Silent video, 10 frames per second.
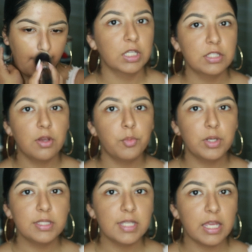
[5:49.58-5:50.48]
Okay, so I
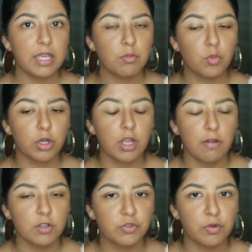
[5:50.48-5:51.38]
wouldn't say I get more
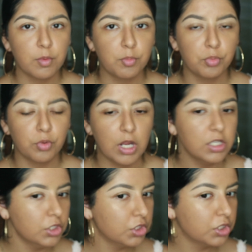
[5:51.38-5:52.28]
coverage from a
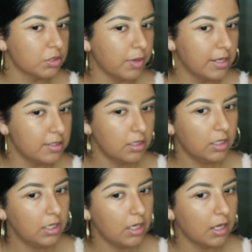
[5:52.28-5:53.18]
brush.
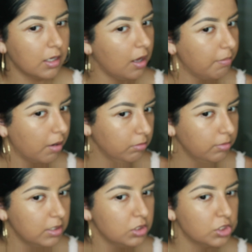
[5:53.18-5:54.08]
Surprisingly, I got
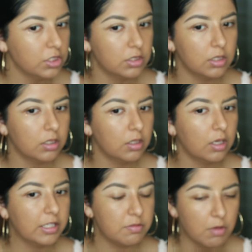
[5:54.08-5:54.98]
probably just
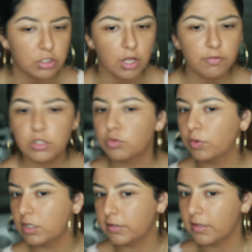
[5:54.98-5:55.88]
as much coverage
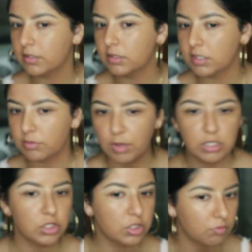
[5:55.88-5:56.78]
with the
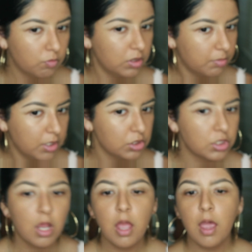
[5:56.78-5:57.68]
sponge, with the brush.